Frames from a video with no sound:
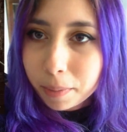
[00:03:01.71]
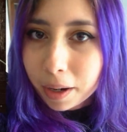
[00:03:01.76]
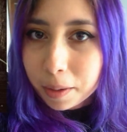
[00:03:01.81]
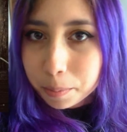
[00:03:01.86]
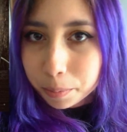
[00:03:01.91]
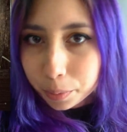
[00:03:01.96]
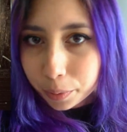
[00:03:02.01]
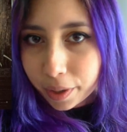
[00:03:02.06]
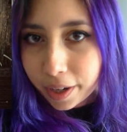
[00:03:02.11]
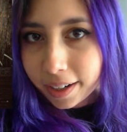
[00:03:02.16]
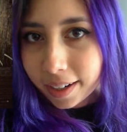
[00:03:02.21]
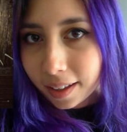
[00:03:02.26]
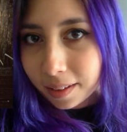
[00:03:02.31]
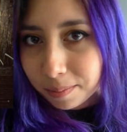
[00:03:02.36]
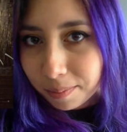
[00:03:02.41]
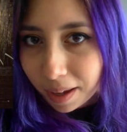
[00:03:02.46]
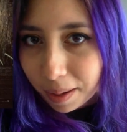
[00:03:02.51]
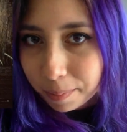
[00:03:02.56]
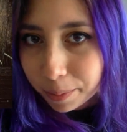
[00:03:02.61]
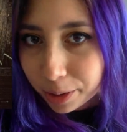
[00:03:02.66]
my brain and
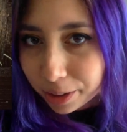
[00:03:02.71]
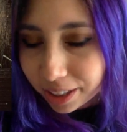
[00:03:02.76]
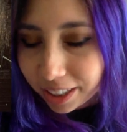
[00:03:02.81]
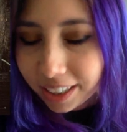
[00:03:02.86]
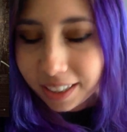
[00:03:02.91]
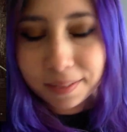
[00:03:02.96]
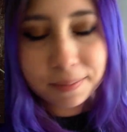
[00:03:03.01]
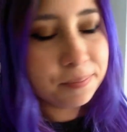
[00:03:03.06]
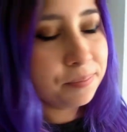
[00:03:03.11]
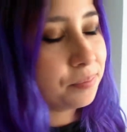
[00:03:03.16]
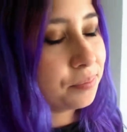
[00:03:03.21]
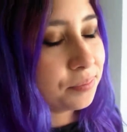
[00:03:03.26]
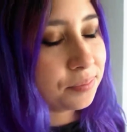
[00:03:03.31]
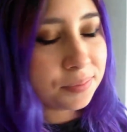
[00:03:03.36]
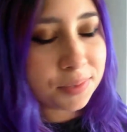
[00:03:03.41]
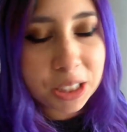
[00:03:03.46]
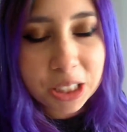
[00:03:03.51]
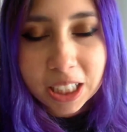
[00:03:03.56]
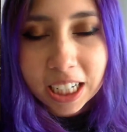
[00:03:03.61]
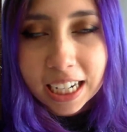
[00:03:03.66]
memory.
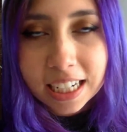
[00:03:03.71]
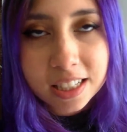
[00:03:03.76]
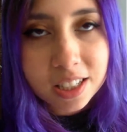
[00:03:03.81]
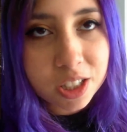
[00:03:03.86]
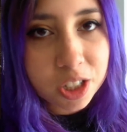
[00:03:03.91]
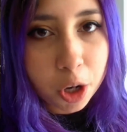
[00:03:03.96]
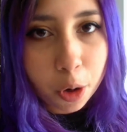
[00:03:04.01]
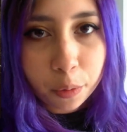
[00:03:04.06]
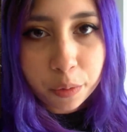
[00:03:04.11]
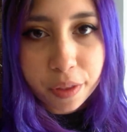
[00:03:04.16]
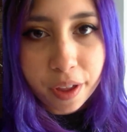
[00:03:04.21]
You guys know